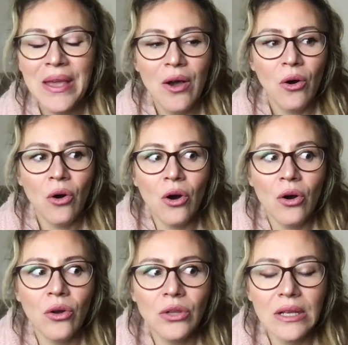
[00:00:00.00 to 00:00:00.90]

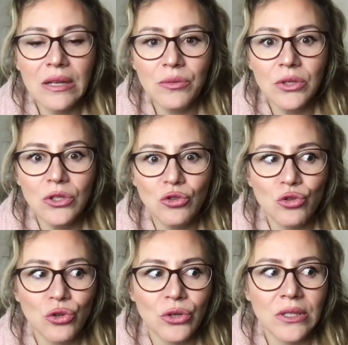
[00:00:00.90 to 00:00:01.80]
Or dealing with
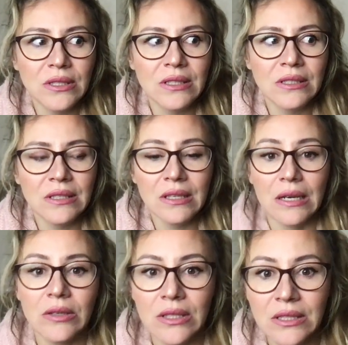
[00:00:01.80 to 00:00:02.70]
insurances,
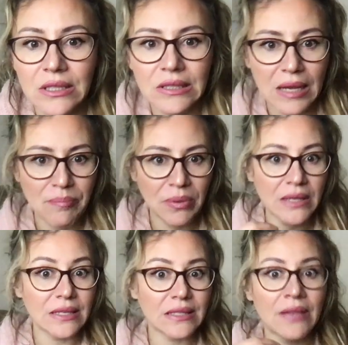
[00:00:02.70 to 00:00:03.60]
inheritances,
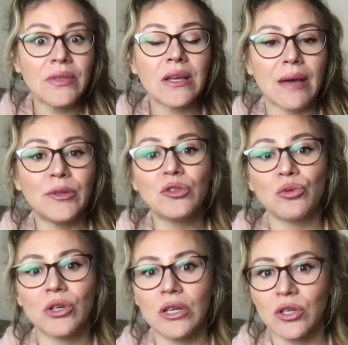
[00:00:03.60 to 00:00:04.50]
completing something, coming
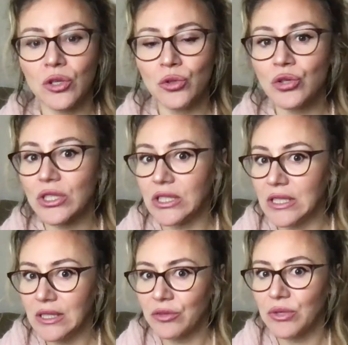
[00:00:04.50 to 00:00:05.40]
to a conclusion,
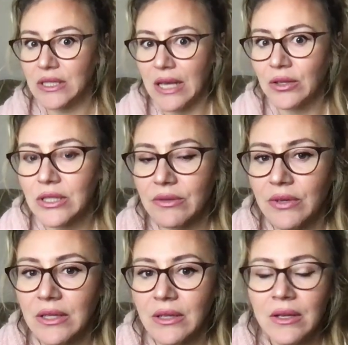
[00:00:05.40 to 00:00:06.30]
seeing the results of
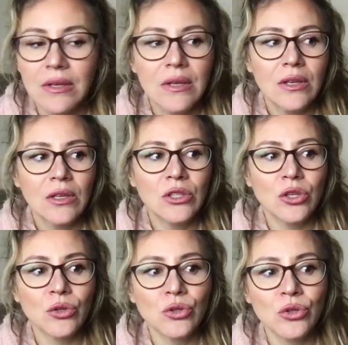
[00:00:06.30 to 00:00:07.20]
it. It's
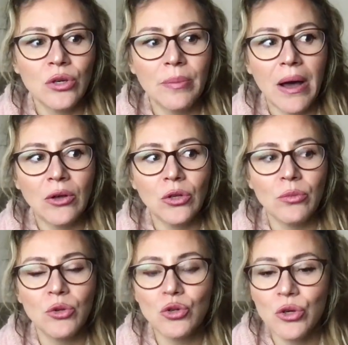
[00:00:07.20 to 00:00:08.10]
also about your
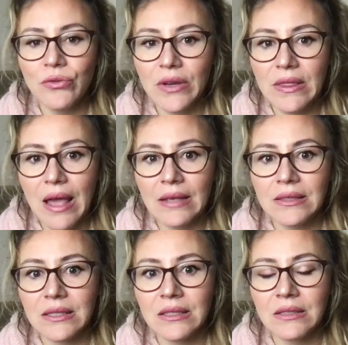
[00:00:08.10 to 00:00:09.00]
mutual
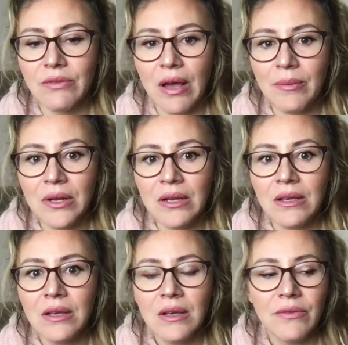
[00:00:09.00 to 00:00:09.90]
finances, family
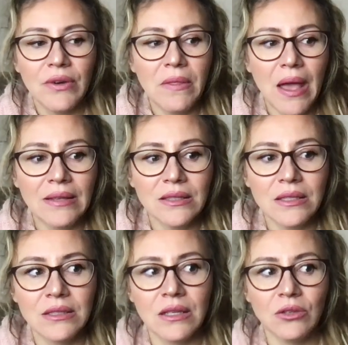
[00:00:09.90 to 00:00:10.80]
finances